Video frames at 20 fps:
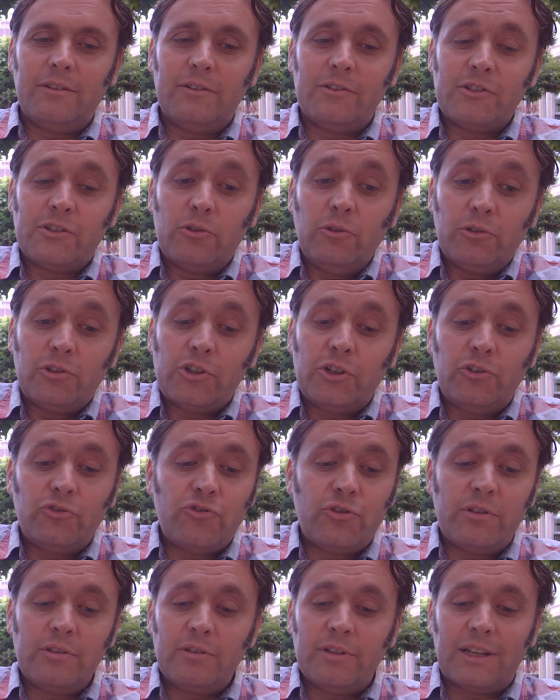school
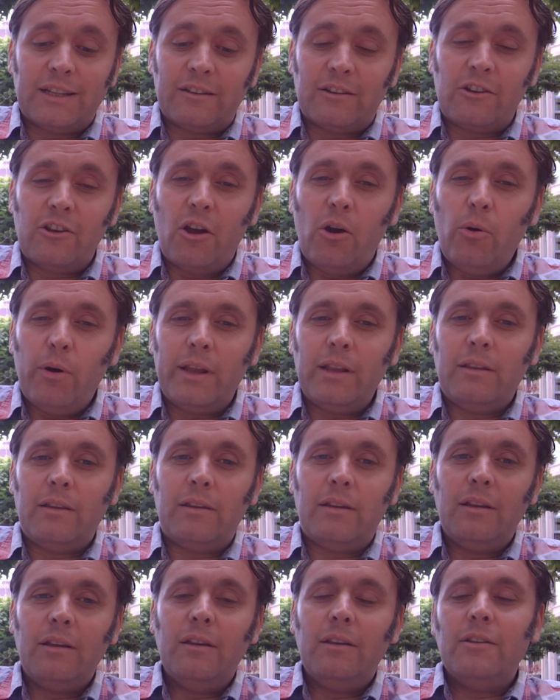children, can go
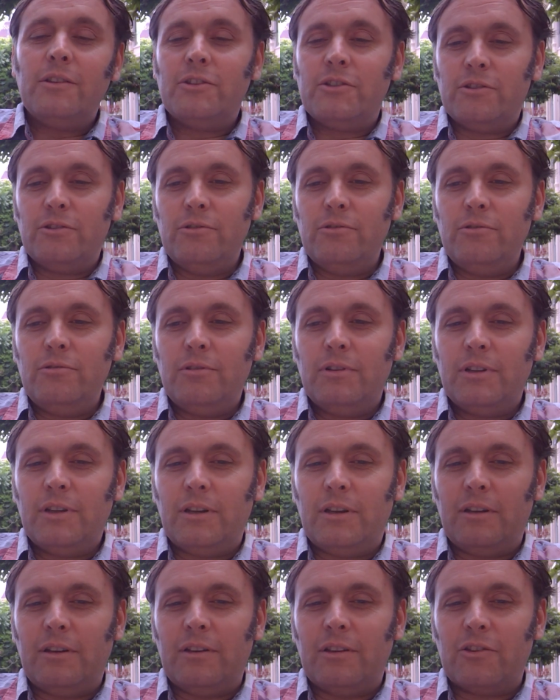in to
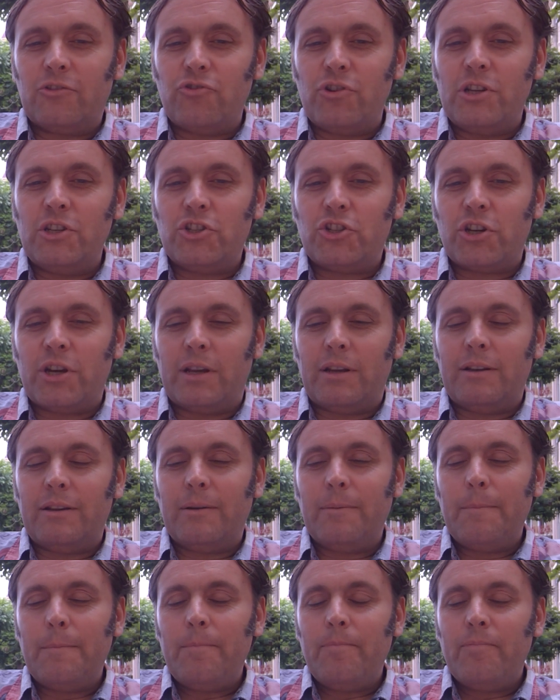the Green Shed
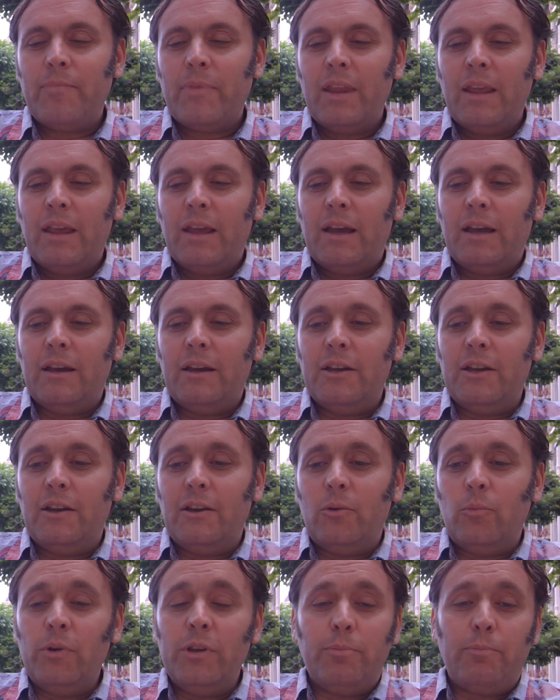
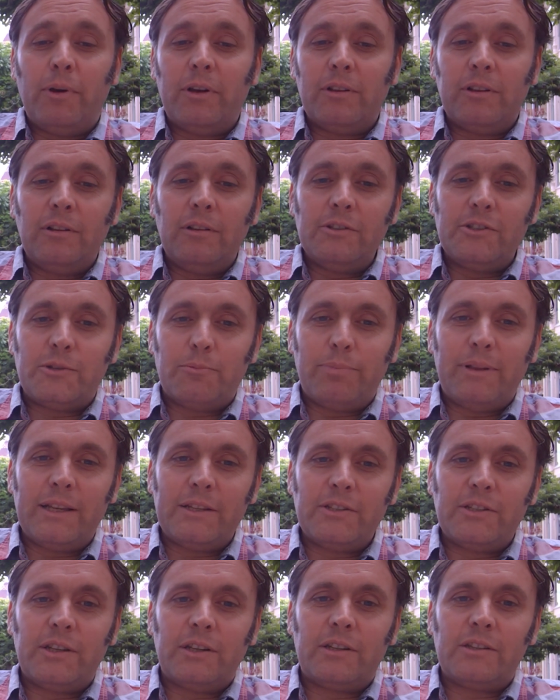with bottles and
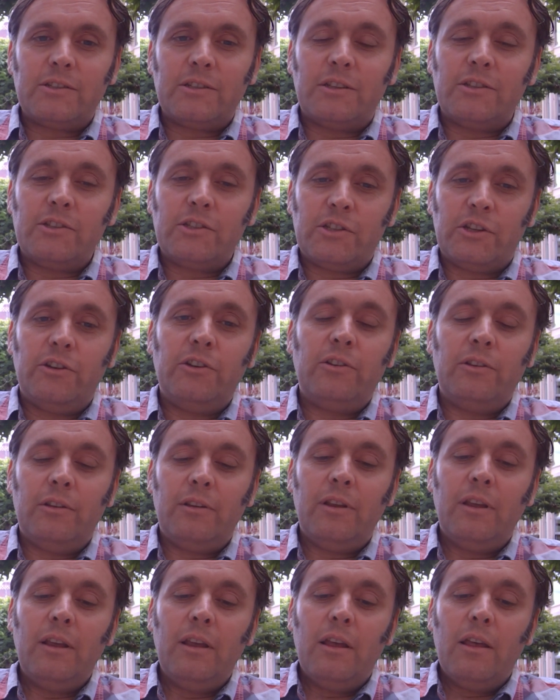plastics and
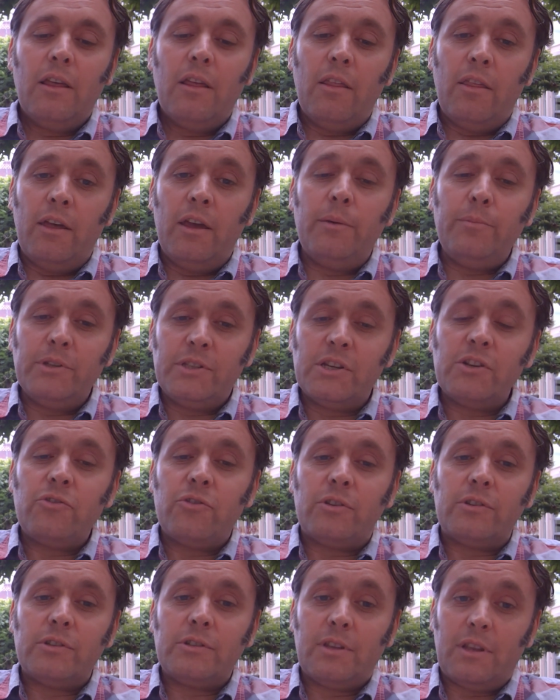turn their
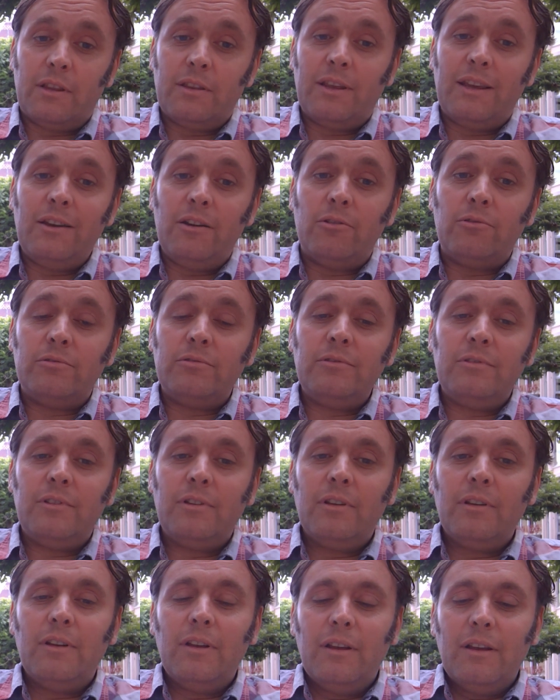materials that they own
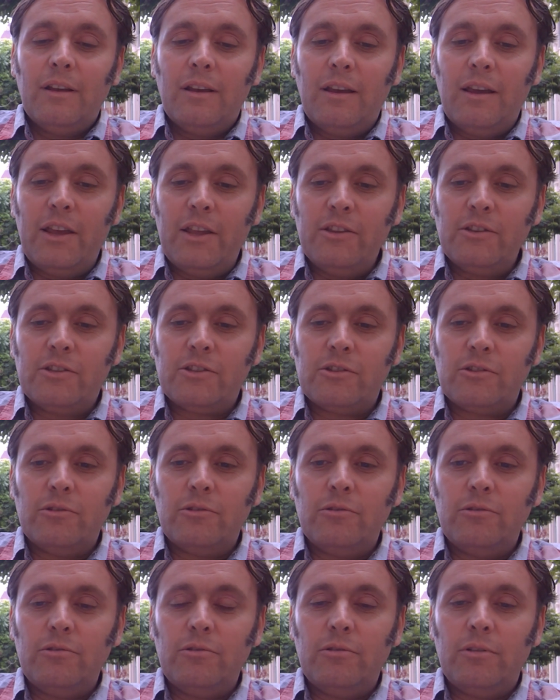
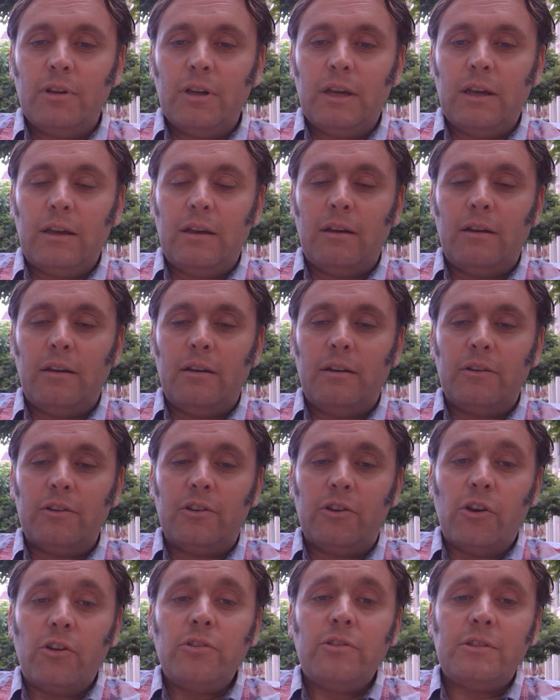into
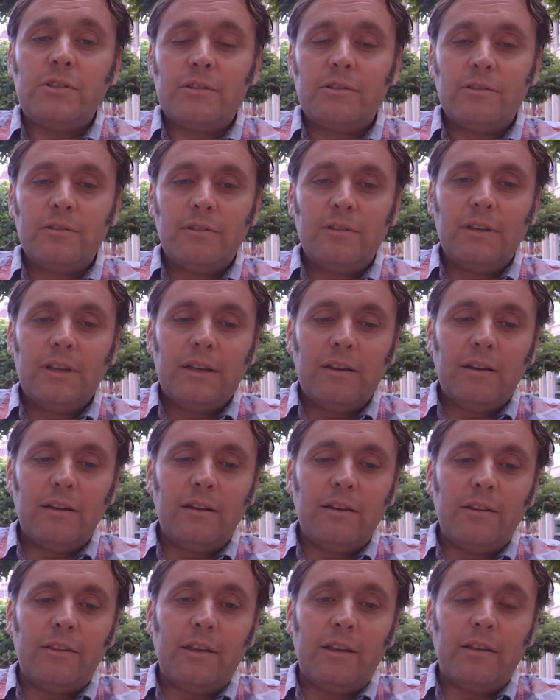goods
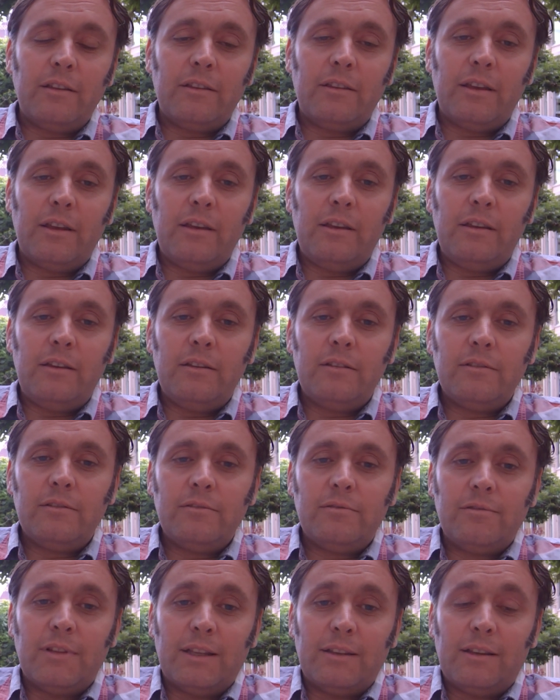that
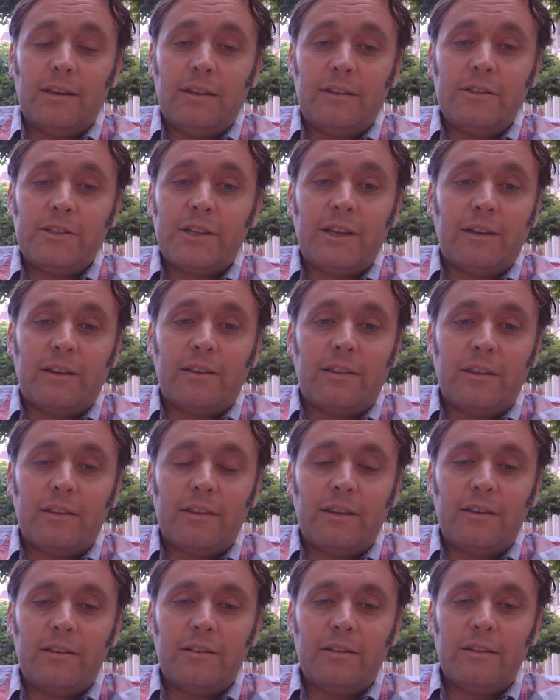they desire, that
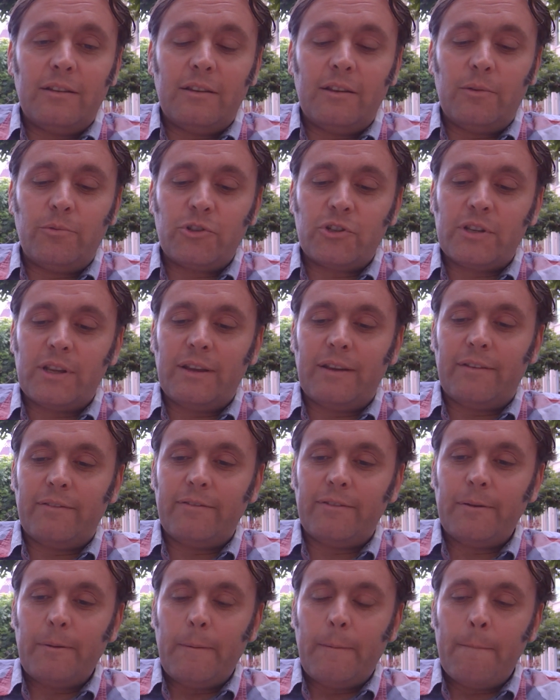they wish to have.